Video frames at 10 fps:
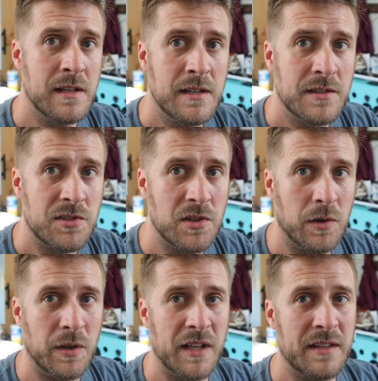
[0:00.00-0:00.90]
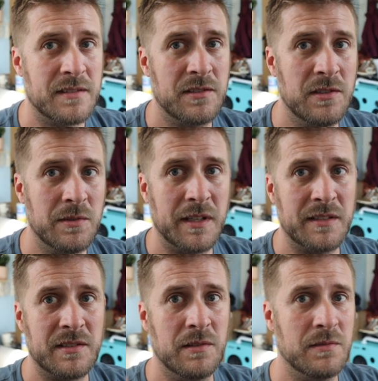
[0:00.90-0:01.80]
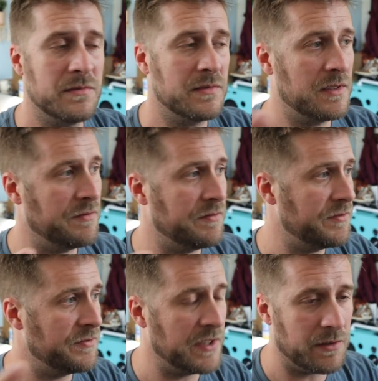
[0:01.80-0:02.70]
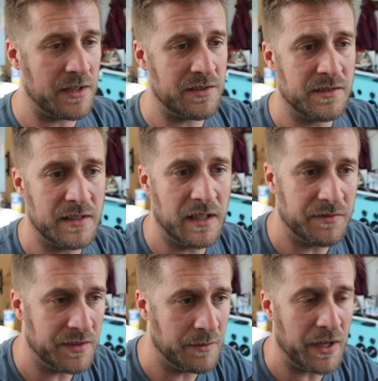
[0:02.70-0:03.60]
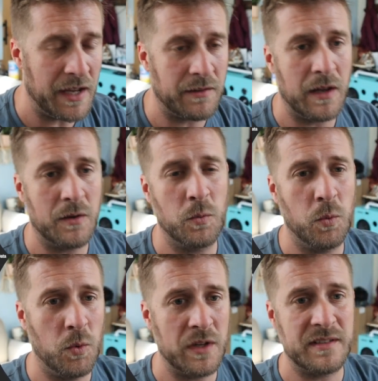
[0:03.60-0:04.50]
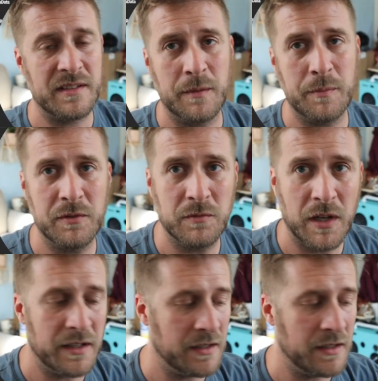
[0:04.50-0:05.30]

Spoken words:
So it's doing its own configuration stuff in the background once it's up and running.